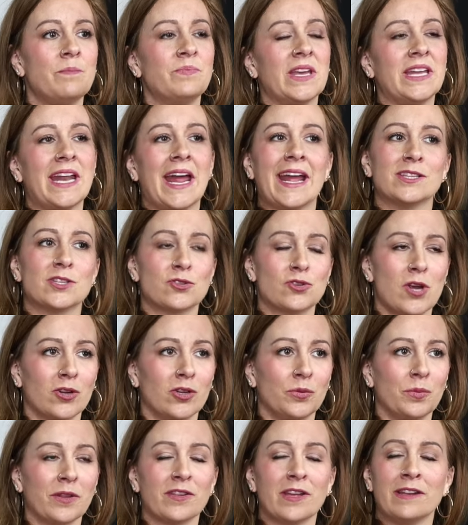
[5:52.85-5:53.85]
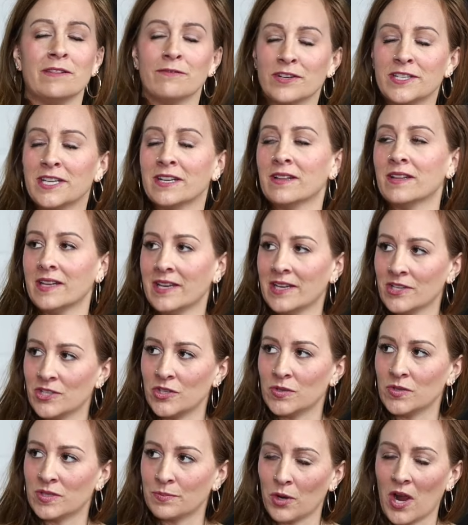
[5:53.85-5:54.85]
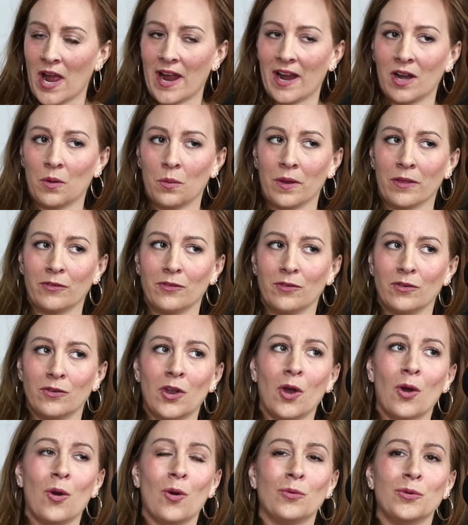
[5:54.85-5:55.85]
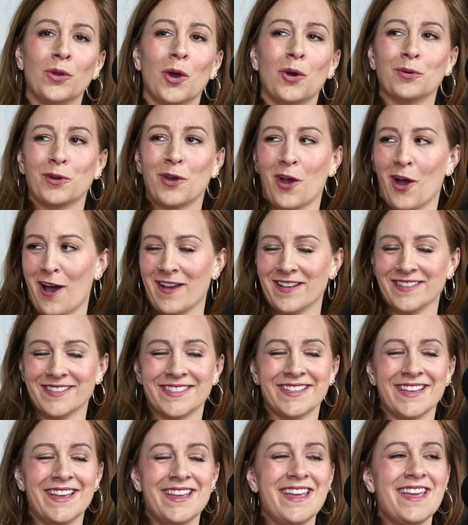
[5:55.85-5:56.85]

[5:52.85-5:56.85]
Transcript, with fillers: and I had struggled with infertility issues prior with no known cause.